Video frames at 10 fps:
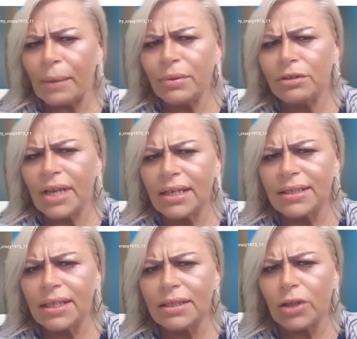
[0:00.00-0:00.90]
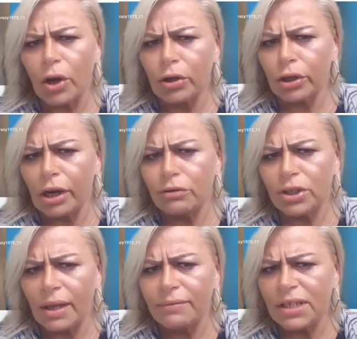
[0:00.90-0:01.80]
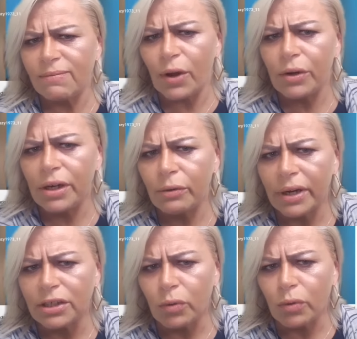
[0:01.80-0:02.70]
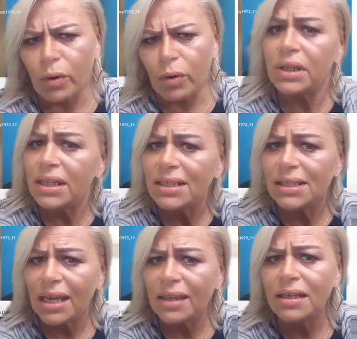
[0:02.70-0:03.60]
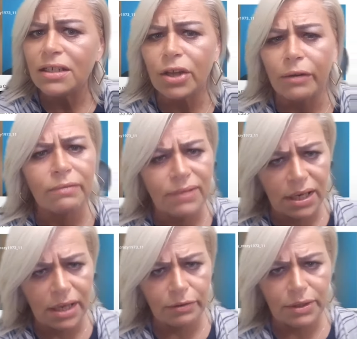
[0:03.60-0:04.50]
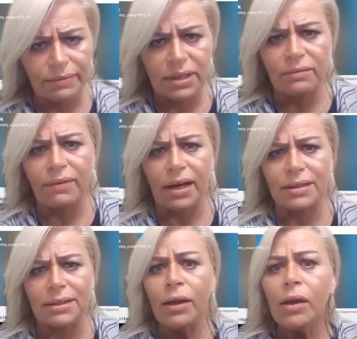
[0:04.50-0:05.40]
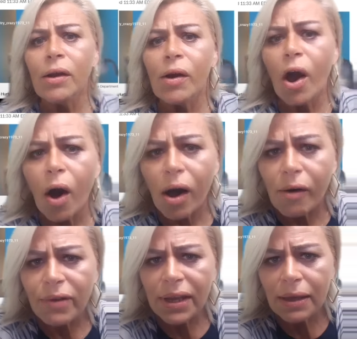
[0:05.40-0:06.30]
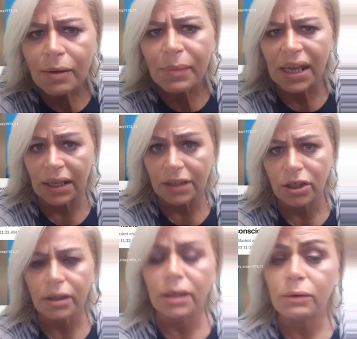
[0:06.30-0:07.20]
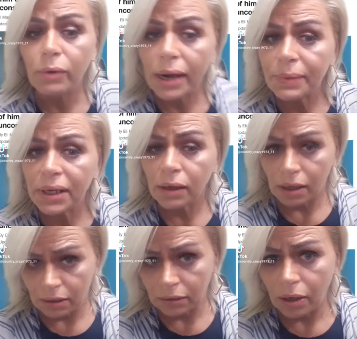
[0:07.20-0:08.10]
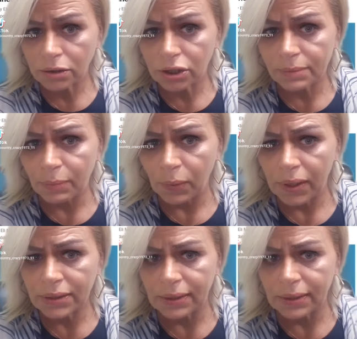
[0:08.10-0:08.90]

popular Tennessee soccer coach left his phone in a restaurant, and police say they discovered videos of the device of him allegedly raping unconscious boy